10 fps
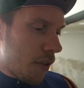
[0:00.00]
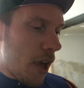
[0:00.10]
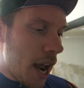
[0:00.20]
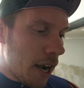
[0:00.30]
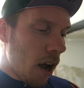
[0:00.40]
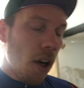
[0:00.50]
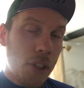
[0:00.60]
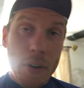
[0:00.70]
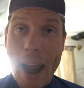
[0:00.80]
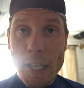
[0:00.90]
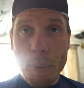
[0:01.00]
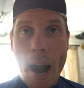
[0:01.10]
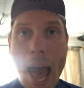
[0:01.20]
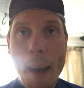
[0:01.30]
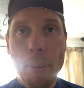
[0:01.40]
Then on the Graspor
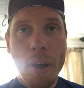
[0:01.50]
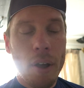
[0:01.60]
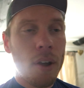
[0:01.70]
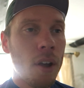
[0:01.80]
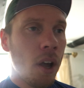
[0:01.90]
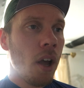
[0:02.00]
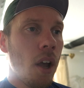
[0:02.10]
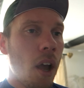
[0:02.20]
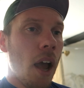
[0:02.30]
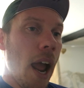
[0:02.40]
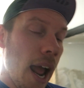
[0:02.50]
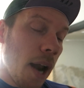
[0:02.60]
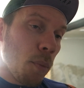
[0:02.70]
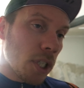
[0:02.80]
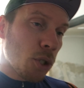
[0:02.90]
app
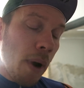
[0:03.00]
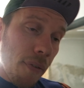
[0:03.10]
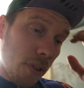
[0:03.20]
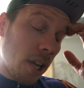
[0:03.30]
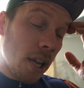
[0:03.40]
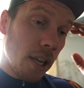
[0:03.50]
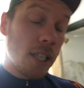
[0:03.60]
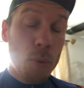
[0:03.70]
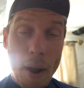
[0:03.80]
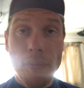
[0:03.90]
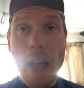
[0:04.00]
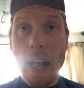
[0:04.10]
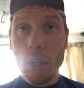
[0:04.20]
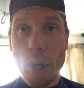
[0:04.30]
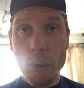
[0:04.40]
and in Swift,
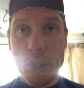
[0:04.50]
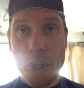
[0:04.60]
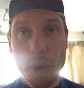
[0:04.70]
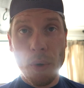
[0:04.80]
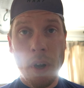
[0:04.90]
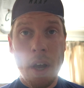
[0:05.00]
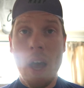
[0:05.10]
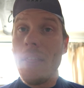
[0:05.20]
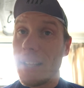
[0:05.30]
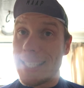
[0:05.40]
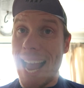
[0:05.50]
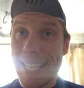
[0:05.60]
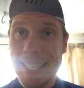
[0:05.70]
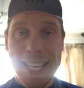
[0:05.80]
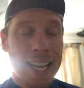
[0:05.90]
I'll go to the
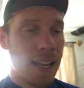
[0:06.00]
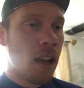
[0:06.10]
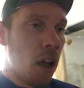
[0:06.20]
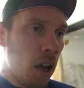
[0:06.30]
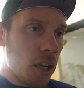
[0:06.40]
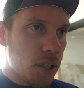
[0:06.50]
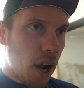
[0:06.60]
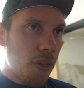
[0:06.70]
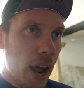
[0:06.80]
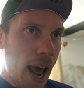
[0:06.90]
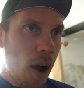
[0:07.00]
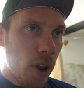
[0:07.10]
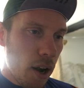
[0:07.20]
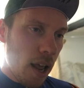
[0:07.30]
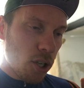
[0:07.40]
test, start that out,
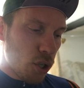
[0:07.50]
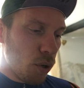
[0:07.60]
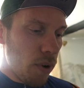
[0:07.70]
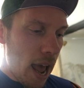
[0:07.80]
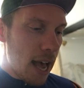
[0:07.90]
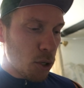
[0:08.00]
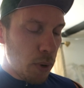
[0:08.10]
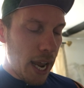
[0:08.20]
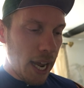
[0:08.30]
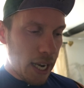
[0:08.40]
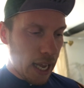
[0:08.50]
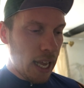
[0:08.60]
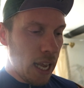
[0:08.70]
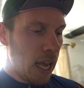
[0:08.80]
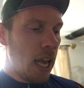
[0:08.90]
and as soon as we hit
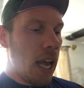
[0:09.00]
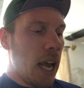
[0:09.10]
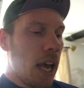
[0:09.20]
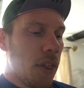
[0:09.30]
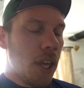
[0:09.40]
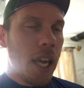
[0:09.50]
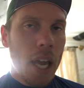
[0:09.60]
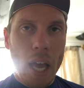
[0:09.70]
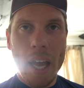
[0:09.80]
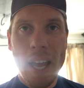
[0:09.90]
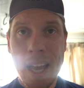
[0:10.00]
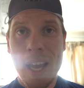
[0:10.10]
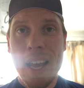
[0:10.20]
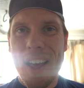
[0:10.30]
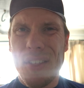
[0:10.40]
the
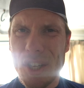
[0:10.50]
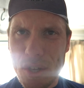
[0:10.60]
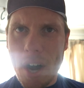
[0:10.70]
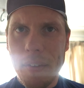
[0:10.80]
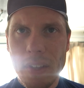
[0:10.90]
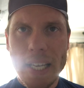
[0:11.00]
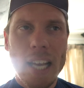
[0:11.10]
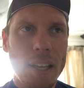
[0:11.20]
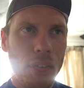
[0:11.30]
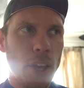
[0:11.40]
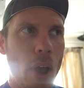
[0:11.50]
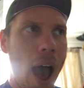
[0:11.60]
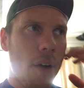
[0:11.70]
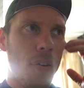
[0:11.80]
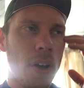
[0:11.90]
start of the test, I think you
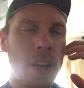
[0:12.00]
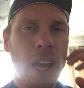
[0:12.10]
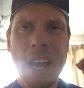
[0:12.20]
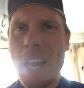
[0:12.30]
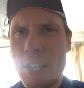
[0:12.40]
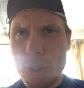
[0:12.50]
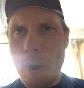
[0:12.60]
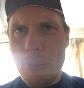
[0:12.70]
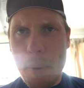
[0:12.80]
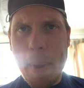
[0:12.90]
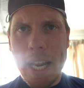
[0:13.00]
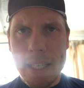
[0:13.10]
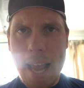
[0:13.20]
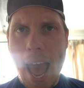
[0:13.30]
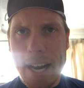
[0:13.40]
have 2 or 3
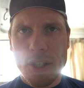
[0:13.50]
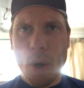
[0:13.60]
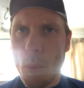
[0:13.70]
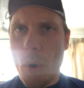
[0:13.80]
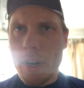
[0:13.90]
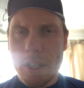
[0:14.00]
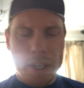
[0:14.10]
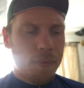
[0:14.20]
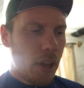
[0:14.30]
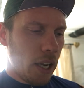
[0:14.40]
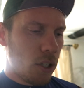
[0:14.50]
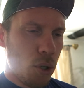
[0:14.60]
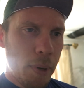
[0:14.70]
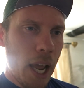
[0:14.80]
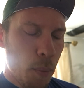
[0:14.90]
minutes at zone 1 or something
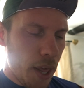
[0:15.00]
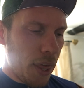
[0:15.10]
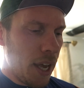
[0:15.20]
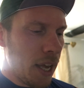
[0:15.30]
to begin with.